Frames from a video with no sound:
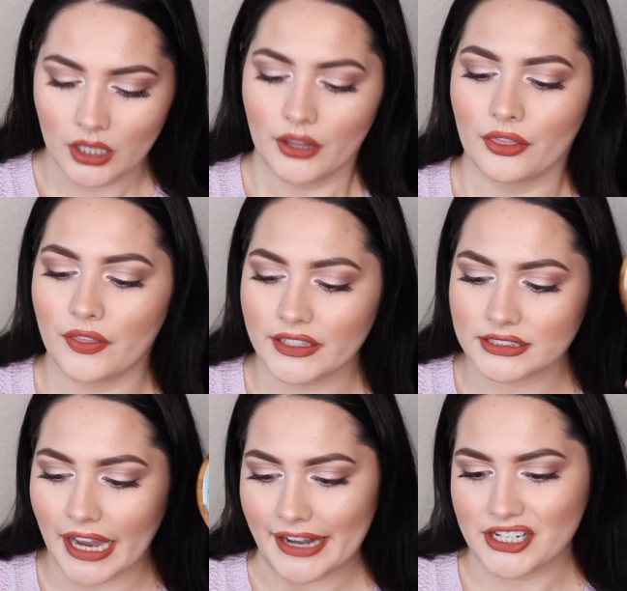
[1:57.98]
This
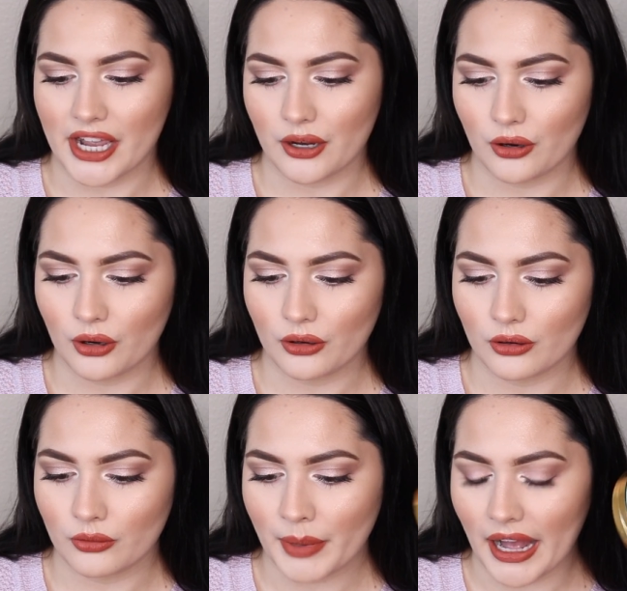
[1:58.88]
eyeshadow
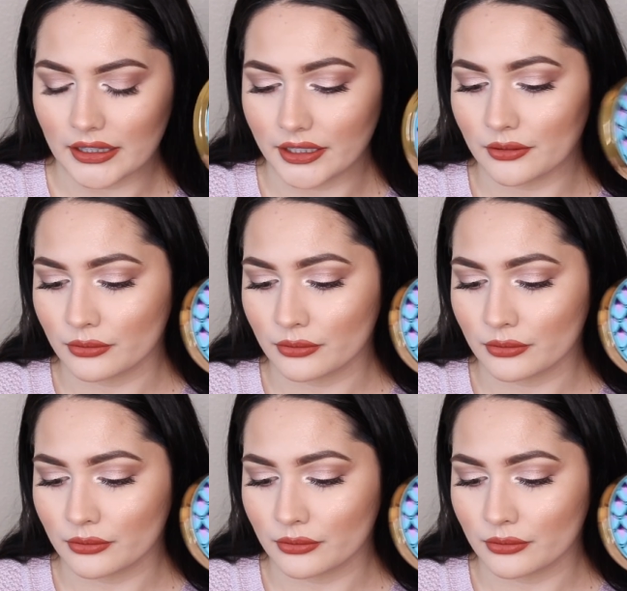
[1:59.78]
palette